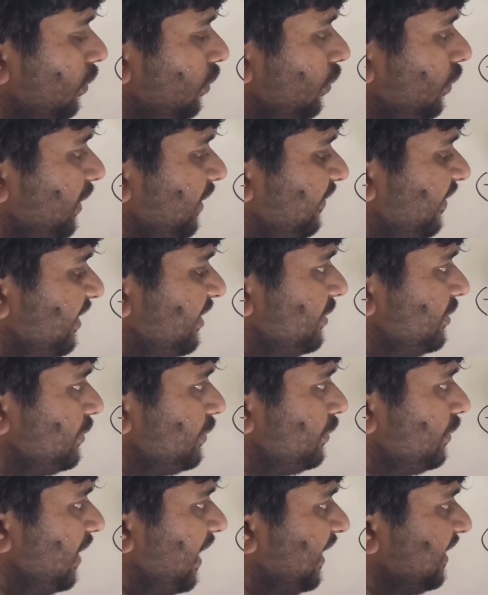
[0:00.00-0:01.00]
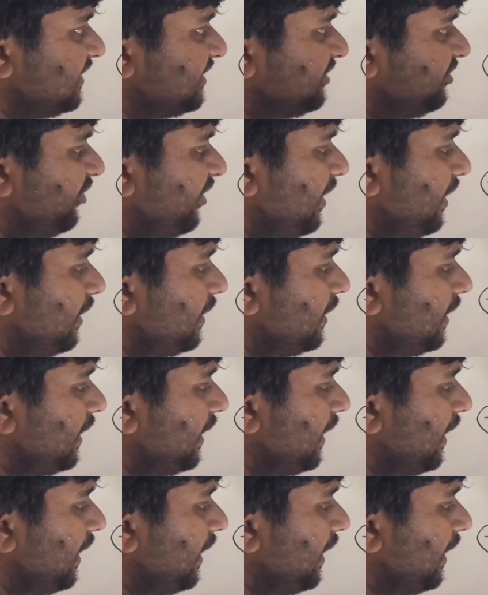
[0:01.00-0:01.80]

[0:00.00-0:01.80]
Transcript: 2 divided 2, here is 3